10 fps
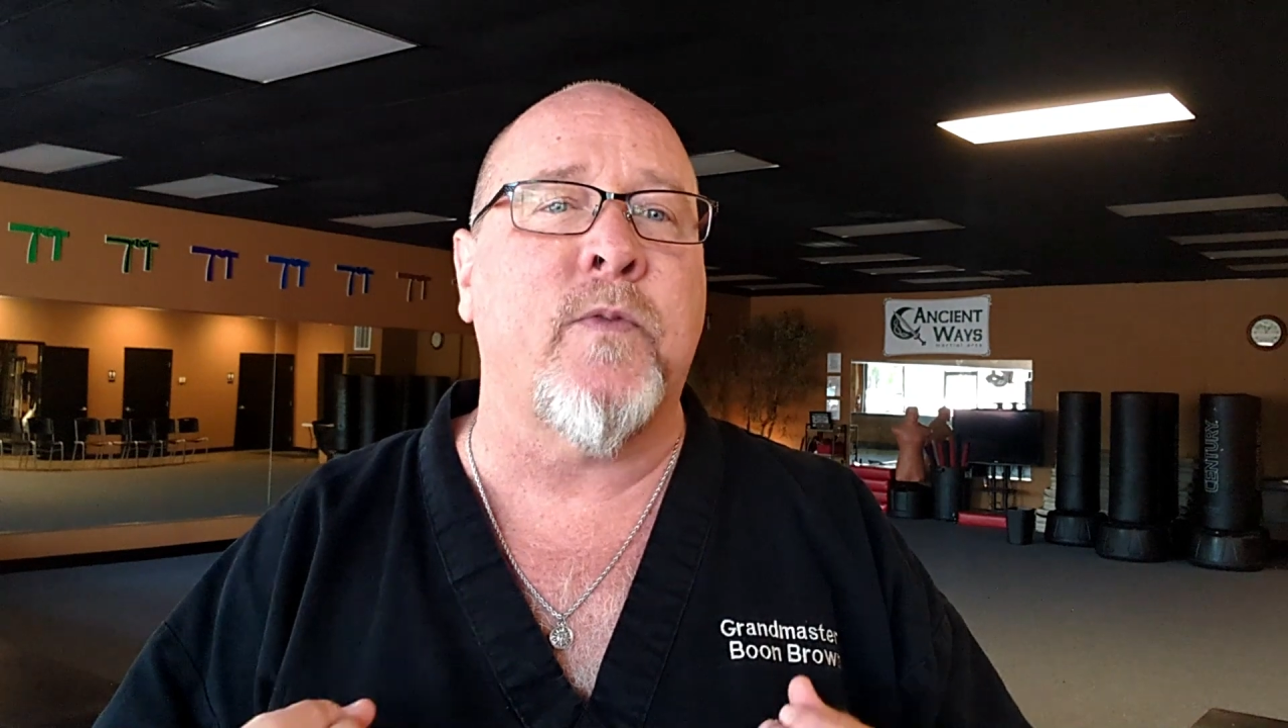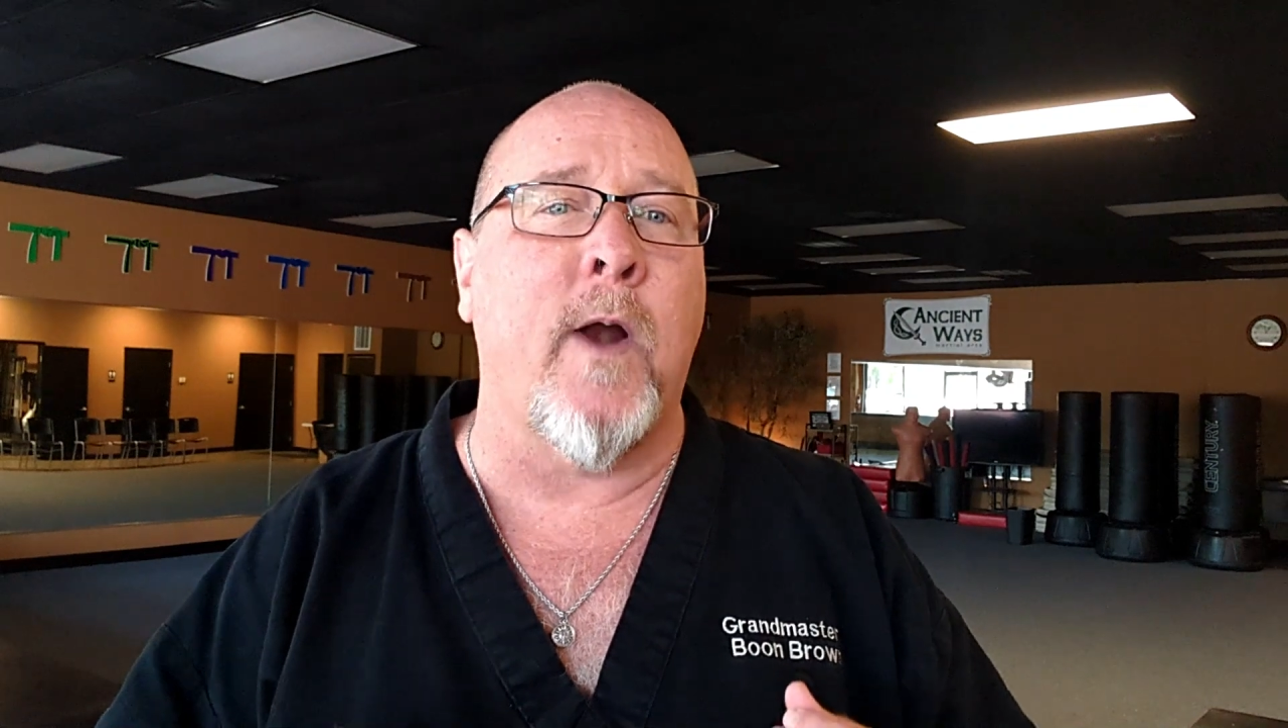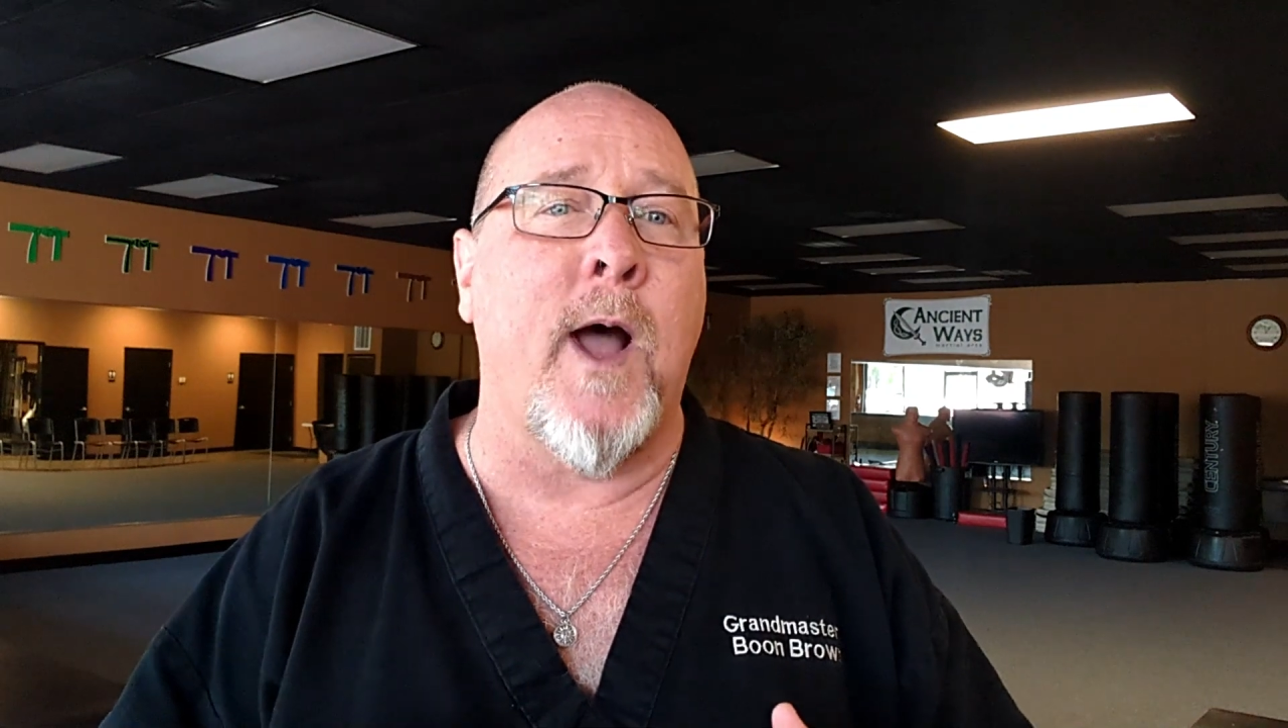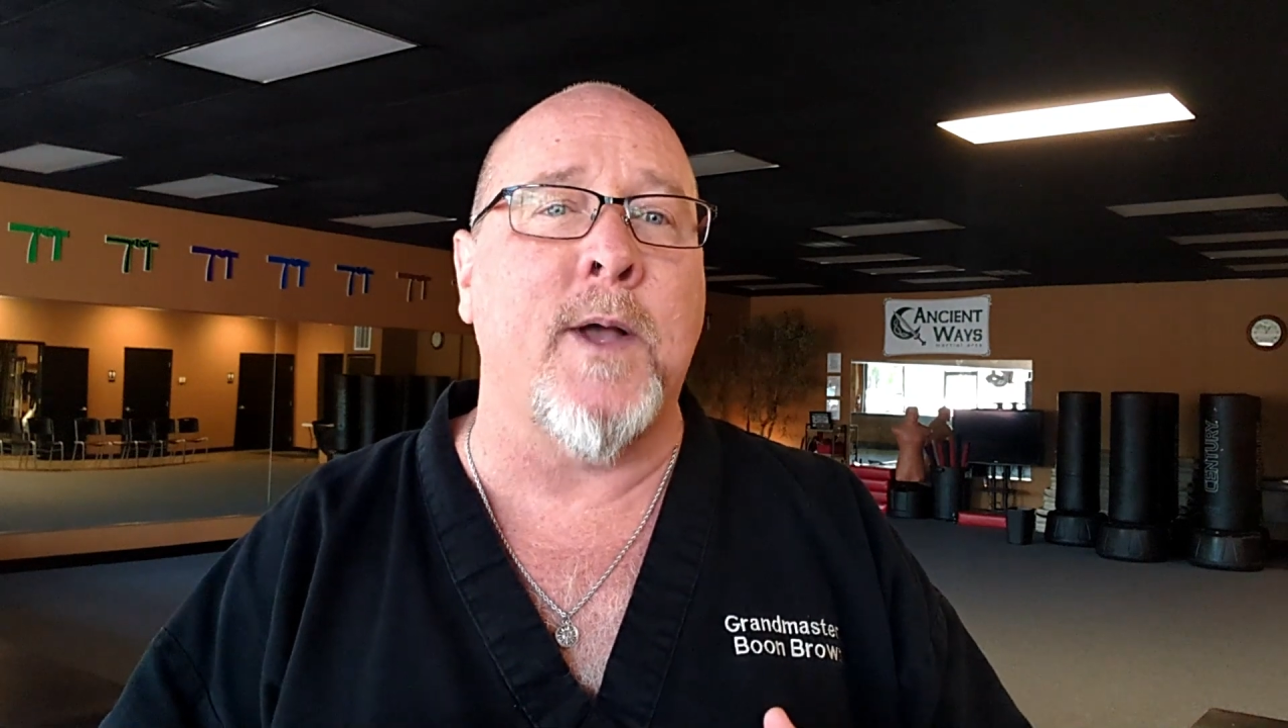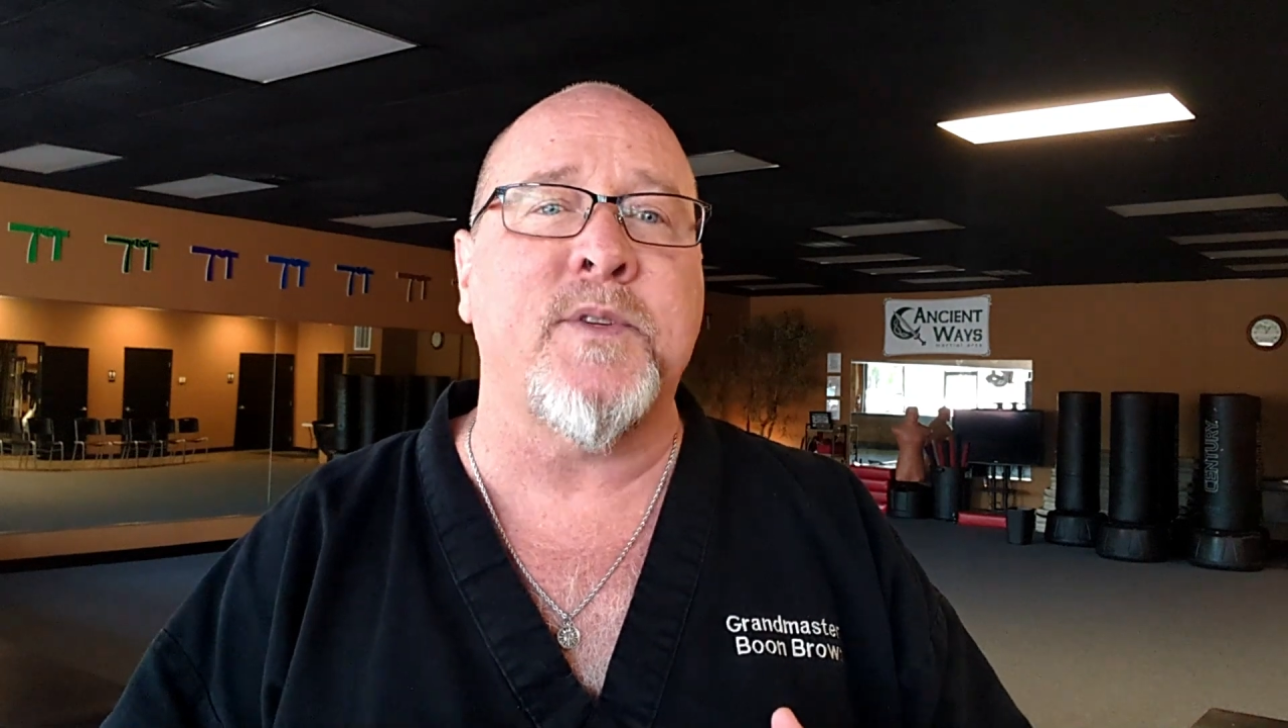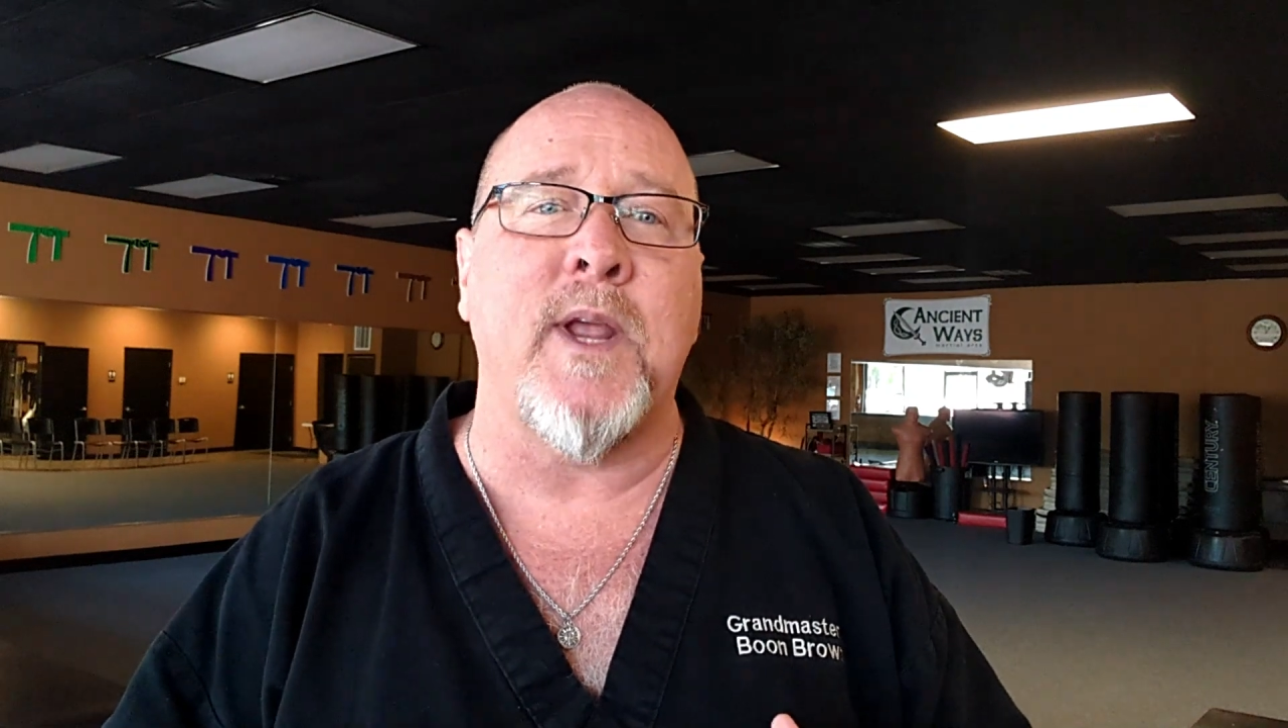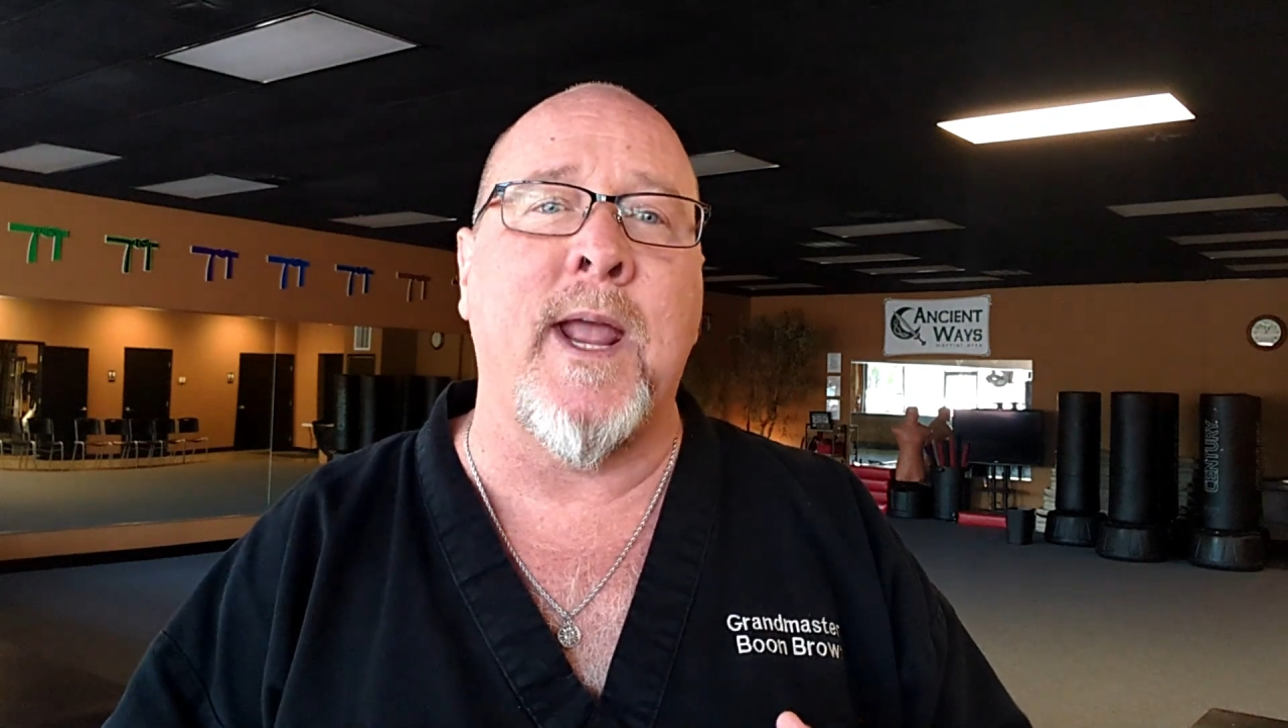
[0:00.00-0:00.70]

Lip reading: for us,